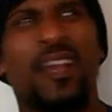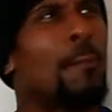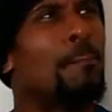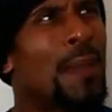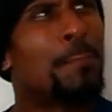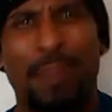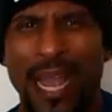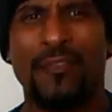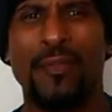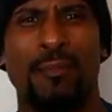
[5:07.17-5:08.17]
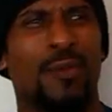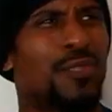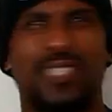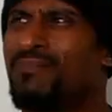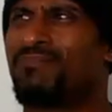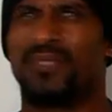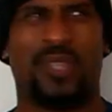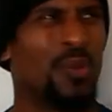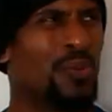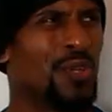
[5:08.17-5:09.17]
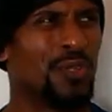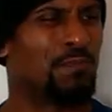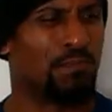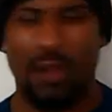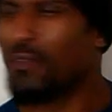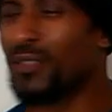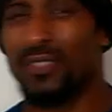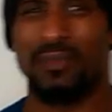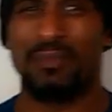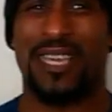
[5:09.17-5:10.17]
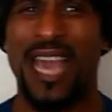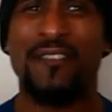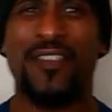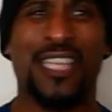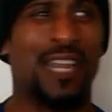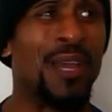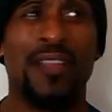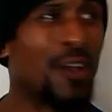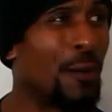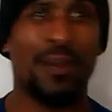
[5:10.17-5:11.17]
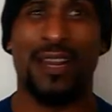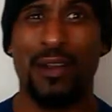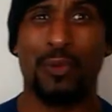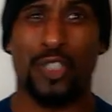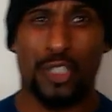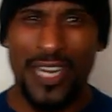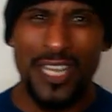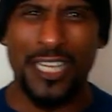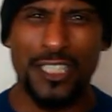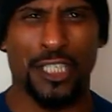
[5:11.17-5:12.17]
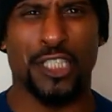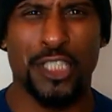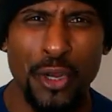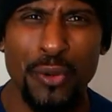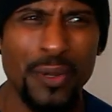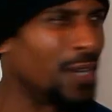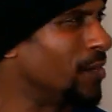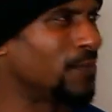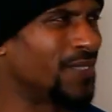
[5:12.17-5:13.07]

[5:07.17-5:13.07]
They got men back from the moon using two used bog rolls and some gaffer tape. They can't put a little old strain gauge in a shoe?